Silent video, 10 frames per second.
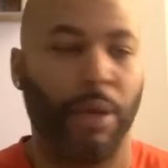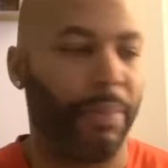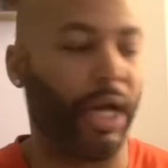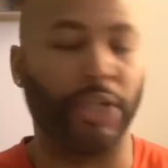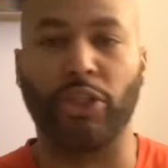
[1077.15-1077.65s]

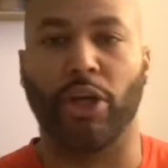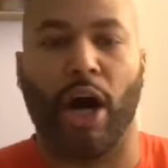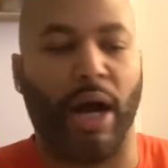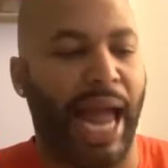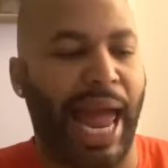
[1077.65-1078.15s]
because
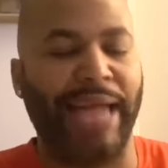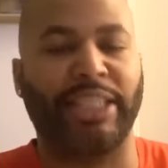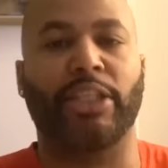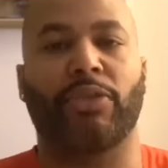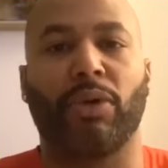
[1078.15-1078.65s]
her
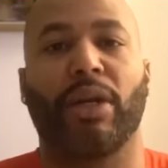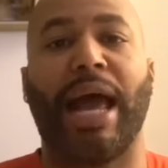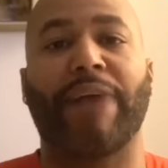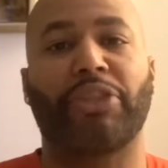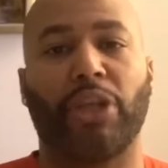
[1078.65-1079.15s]
actions would
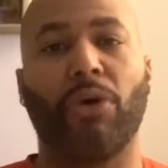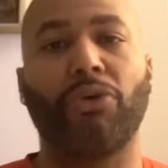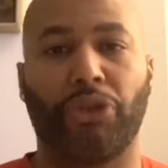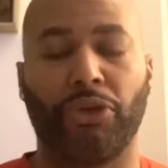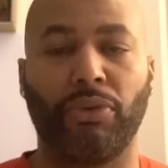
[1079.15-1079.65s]
have
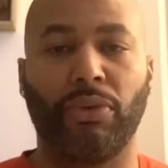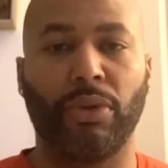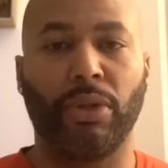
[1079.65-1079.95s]
showed you